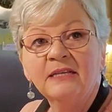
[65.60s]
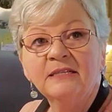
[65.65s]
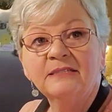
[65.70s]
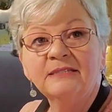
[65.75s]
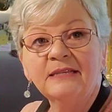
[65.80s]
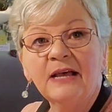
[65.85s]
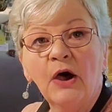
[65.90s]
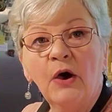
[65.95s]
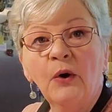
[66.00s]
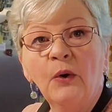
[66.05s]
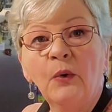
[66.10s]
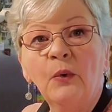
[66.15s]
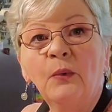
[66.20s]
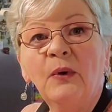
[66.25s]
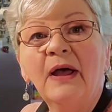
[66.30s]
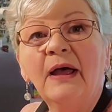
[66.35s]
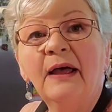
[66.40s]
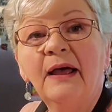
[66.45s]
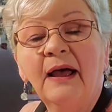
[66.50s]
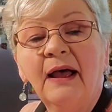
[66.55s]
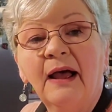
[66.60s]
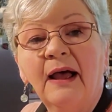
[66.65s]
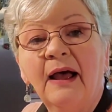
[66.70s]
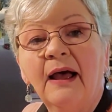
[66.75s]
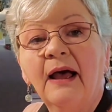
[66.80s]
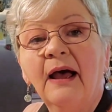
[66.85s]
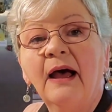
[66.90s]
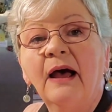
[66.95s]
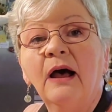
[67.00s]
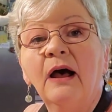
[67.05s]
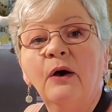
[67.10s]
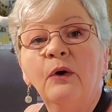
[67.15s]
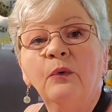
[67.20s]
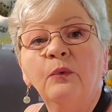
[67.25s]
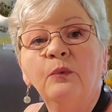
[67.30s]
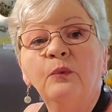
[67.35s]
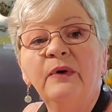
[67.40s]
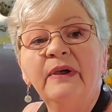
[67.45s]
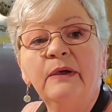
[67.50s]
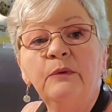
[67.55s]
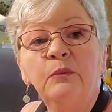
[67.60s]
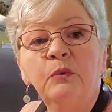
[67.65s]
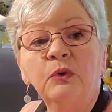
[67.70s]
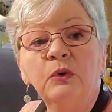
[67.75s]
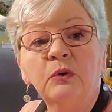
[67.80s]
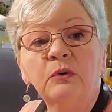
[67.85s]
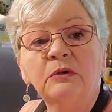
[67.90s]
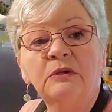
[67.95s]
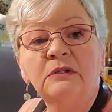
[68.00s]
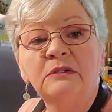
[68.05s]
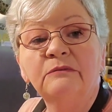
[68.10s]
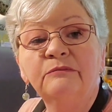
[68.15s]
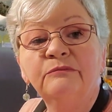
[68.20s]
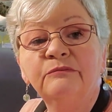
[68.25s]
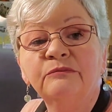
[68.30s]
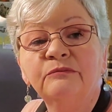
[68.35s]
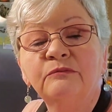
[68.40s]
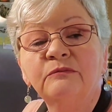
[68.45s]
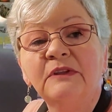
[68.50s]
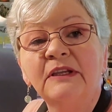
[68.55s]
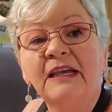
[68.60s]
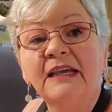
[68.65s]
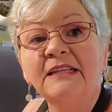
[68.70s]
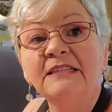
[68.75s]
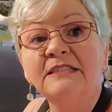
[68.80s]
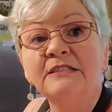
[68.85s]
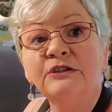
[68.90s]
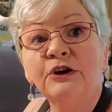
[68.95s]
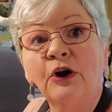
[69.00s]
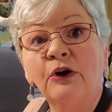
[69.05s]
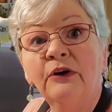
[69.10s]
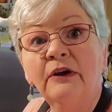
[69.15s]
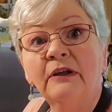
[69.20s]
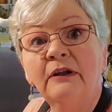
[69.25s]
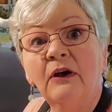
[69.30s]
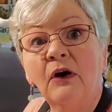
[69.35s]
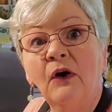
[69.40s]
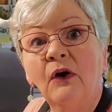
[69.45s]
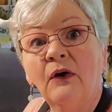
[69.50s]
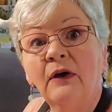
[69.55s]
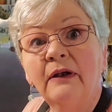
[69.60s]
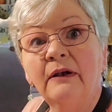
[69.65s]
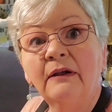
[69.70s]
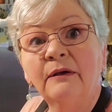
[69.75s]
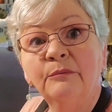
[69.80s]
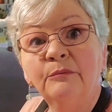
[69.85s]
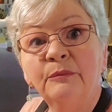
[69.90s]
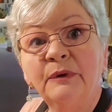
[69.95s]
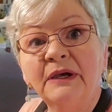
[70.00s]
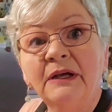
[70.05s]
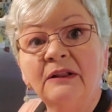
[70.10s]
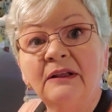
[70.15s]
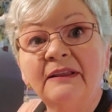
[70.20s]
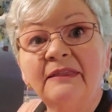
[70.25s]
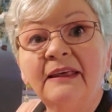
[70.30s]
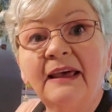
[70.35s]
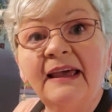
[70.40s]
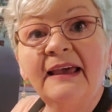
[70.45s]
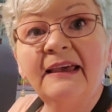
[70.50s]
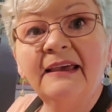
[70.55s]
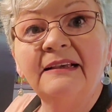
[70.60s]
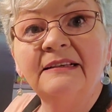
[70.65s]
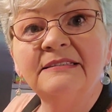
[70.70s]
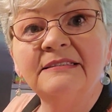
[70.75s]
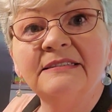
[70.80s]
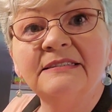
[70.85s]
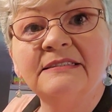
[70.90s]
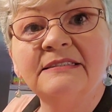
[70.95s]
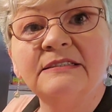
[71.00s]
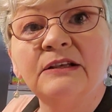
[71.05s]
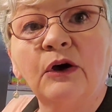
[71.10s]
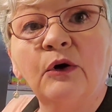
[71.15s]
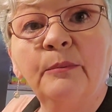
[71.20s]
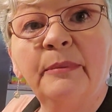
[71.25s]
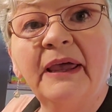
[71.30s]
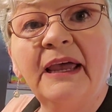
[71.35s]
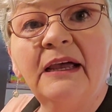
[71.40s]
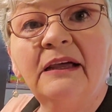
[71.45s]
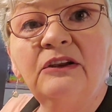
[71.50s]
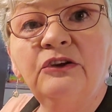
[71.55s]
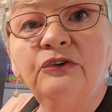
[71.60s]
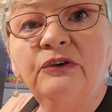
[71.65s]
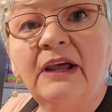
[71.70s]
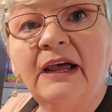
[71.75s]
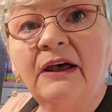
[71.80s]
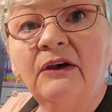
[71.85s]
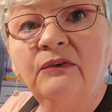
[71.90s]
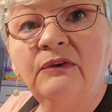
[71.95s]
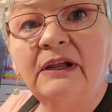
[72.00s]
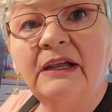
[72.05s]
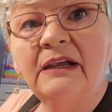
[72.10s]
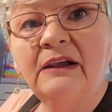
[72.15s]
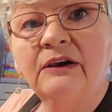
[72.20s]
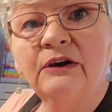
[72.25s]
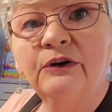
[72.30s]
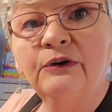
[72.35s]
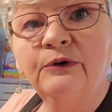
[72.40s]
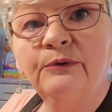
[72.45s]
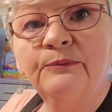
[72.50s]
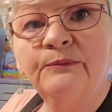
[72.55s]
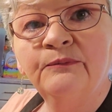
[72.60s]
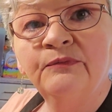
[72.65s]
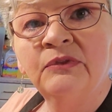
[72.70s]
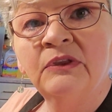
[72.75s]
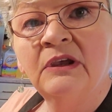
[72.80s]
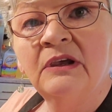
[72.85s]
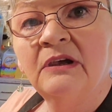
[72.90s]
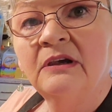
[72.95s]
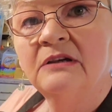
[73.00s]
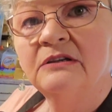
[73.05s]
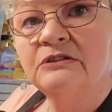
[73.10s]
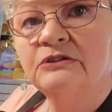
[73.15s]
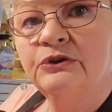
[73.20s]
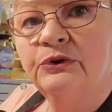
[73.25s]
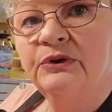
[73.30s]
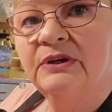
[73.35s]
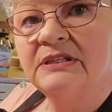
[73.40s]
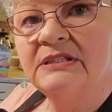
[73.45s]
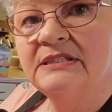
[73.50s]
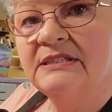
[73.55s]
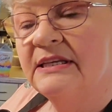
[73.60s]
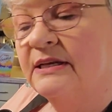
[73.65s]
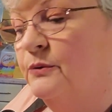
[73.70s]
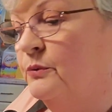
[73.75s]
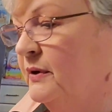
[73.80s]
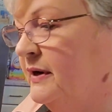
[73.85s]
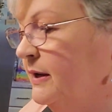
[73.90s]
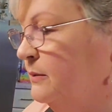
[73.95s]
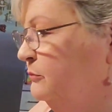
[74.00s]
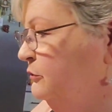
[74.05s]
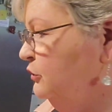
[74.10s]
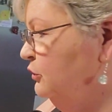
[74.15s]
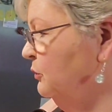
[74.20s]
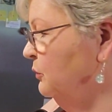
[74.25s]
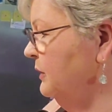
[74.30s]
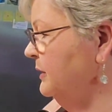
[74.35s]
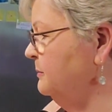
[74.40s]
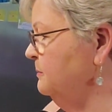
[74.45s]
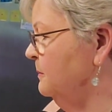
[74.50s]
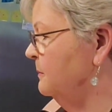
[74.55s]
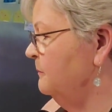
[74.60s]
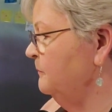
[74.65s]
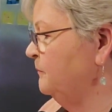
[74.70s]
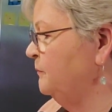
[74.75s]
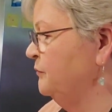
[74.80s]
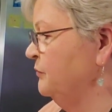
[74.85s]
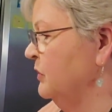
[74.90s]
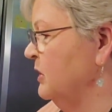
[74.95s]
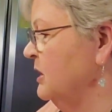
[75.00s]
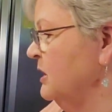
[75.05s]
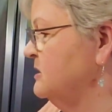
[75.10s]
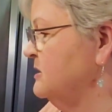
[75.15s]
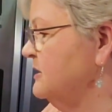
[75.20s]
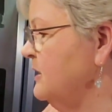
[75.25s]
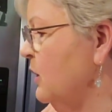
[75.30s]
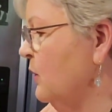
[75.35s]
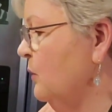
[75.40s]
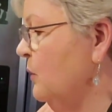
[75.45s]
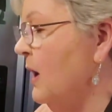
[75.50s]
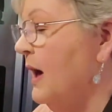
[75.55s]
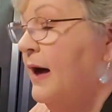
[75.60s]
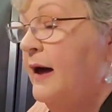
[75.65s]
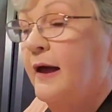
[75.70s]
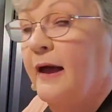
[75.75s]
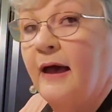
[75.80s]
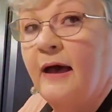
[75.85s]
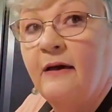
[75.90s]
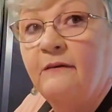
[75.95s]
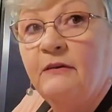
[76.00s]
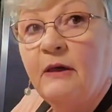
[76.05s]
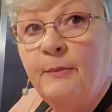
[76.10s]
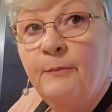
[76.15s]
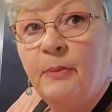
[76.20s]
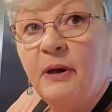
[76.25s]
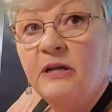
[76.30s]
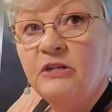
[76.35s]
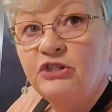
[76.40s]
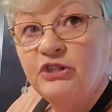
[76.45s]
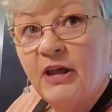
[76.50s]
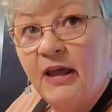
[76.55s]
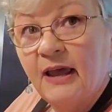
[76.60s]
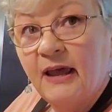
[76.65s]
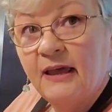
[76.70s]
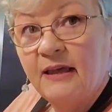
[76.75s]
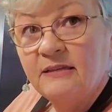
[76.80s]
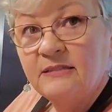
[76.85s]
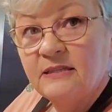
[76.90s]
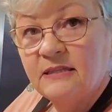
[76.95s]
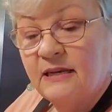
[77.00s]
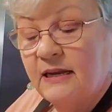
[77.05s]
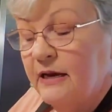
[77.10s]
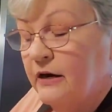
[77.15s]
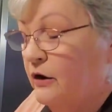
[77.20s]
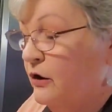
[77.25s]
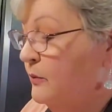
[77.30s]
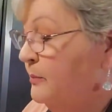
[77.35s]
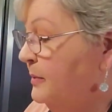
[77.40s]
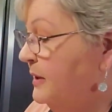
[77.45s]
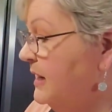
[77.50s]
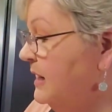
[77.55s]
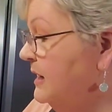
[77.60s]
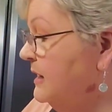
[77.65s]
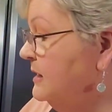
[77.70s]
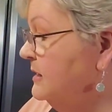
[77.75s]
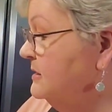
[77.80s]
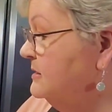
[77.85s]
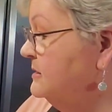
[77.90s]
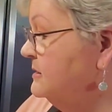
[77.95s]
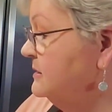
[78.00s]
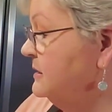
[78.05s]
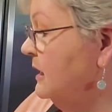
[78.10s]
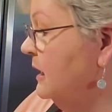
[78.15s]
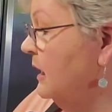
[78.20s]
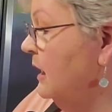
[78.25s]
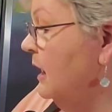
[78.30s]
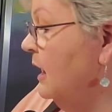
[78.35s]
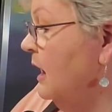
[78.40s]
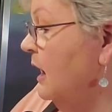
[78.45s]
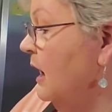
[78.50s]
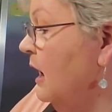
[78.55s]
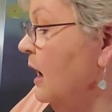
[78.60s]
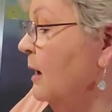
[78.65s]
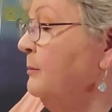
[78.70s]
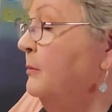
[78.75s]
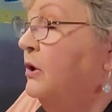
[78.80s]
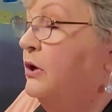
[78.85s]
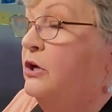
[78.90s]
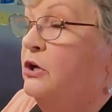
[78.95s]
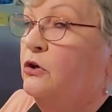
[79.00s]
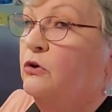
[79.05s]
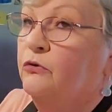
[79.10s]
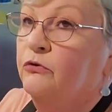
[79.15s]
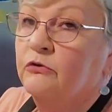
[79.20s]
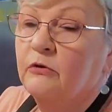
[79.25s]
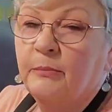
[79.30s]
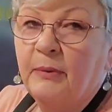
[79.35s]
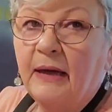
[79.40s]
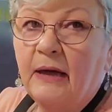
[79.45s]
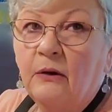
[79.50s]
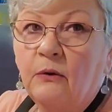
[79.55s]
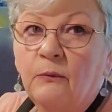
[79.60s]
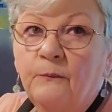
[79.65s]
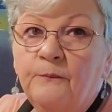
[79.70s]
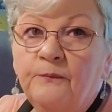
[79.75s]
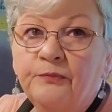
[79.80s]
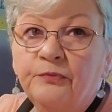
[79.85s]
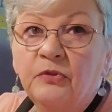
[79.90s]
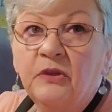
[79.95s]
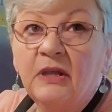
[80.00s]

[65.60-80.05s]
So we will get started on peeling the eggs. So I'll pan you down here so you can see what I'm doing. So I have a bunch of eggs in here because I'm going to use about